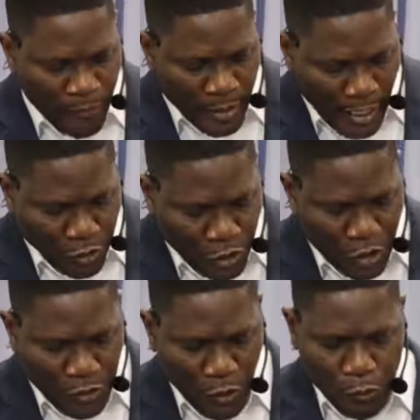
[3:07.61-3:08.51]
And
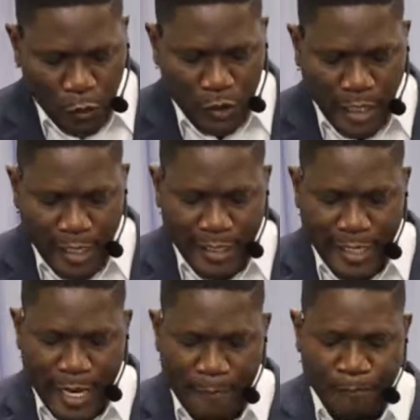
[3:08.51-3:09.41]
Jesus was telling
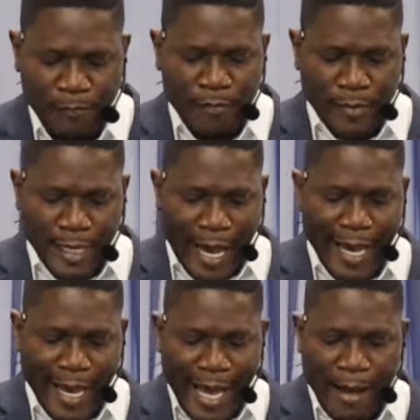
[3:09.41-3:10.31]
them, I
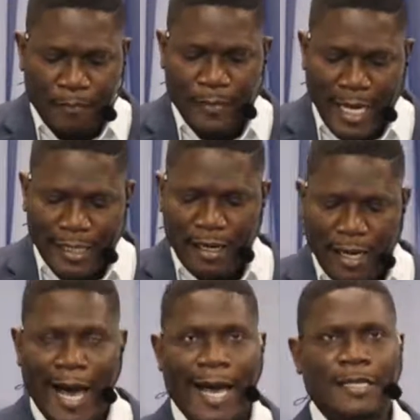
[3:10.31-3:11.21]
am that
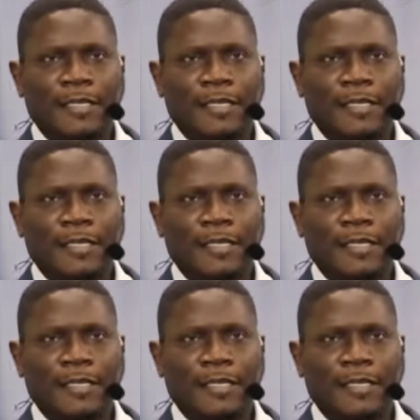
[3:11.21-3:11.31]
light.